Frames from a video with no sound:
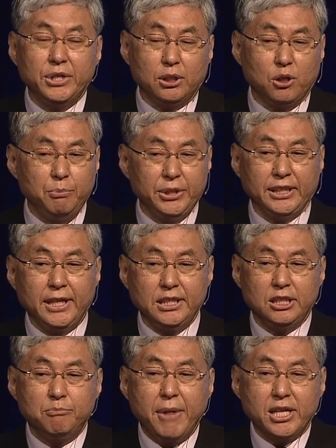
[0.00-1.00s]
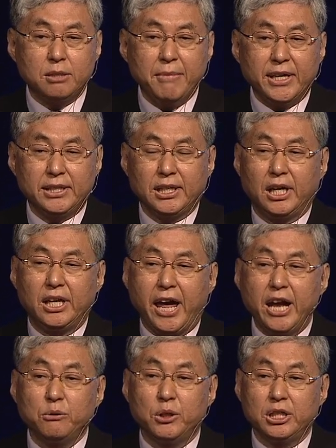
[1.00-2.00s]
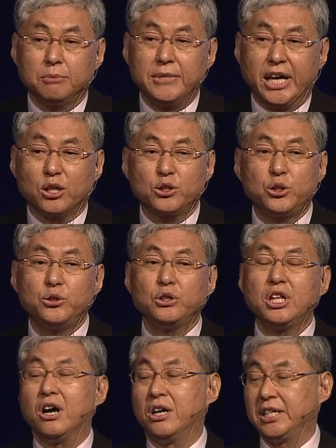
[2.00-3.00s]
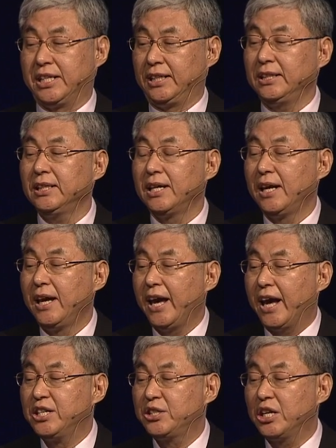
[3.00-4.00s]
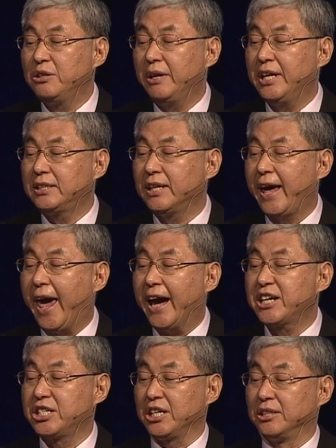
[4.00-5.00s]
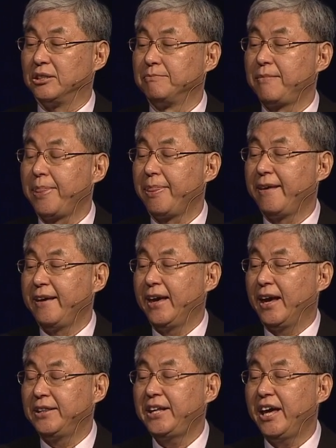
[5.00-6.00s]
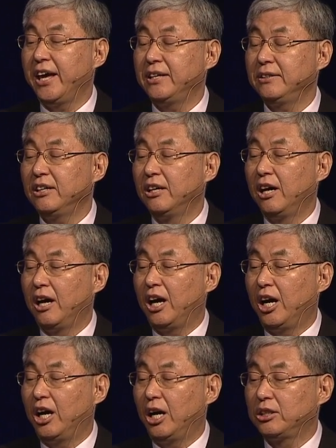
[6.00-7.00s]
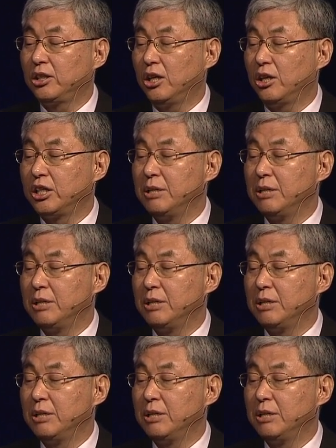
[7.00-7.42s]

complicated mathematical algorithm like a Q-learning and generate action. And then the